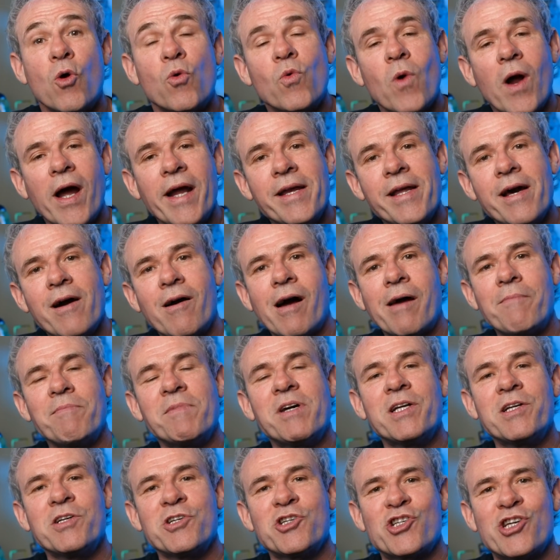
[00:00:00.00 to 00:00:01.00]
Right now,
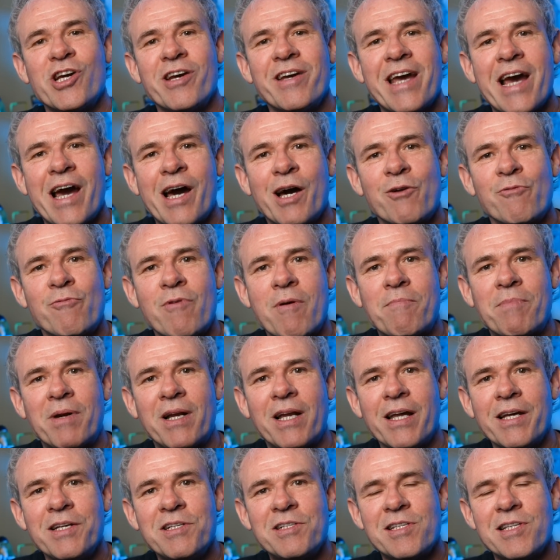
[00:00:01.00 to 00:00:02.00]
I'm going to show you how to
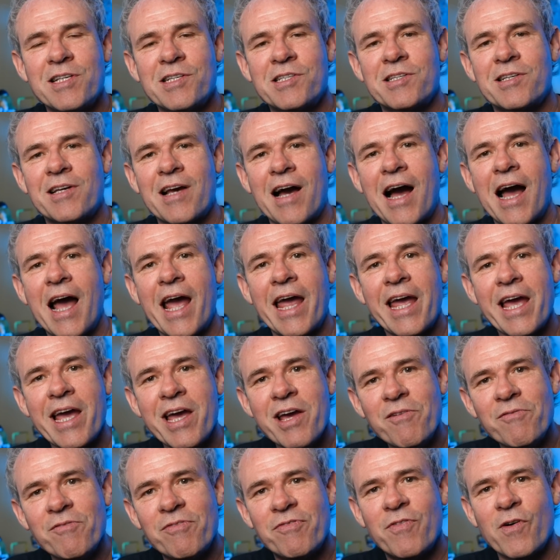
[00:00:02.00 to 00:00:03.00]
replace the sky
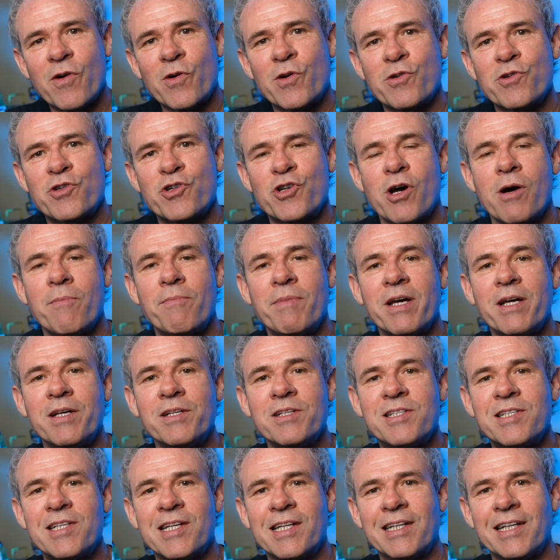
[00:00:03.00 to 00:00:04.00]
in Photoshop
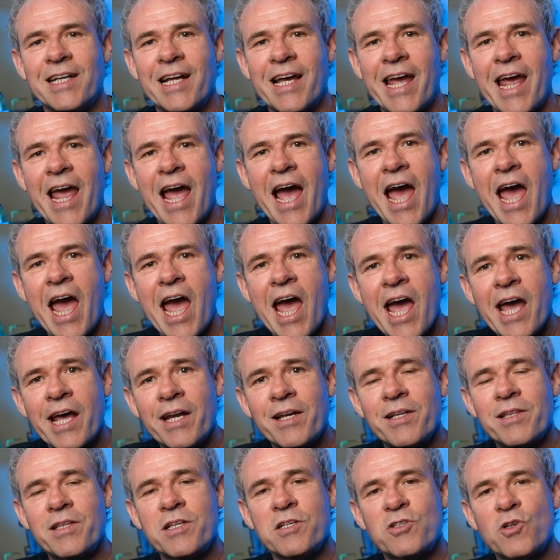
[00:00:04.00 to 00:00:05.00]
instantly,
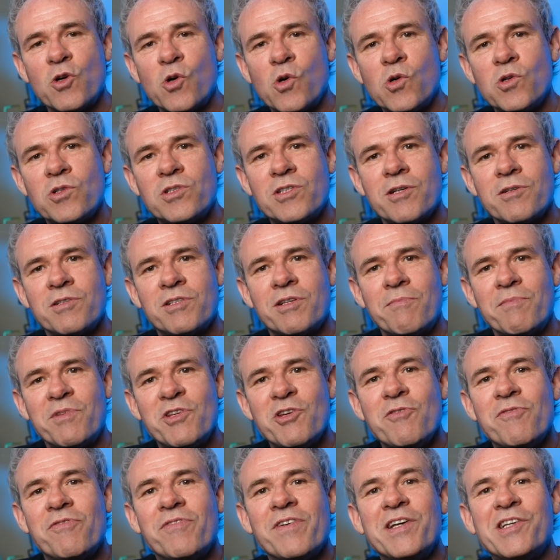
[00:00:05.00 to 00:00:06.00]
and there's also some
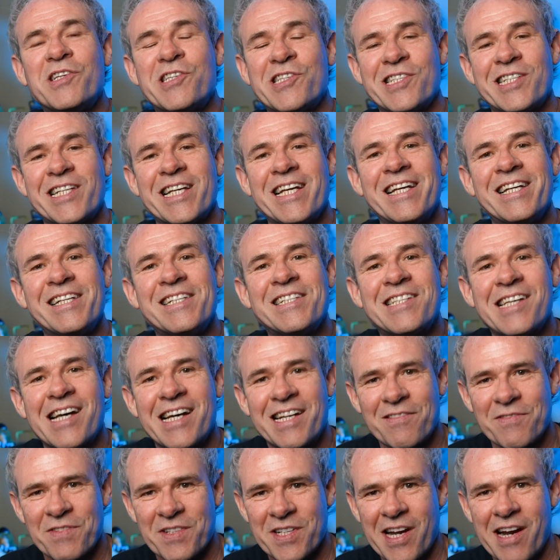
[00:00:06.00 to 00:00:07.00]
new features
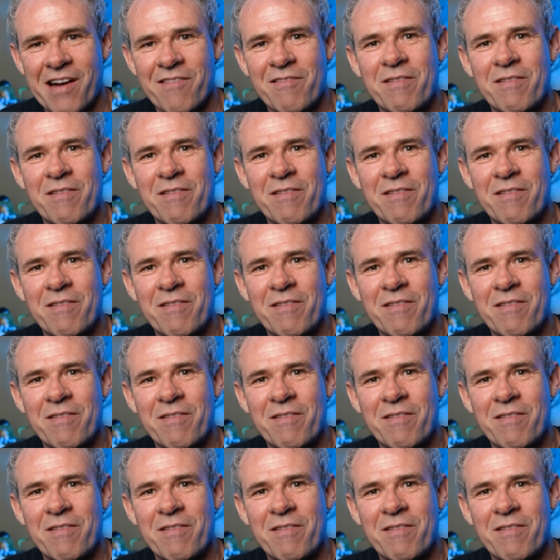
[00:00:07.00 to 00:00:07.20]
inside of Sky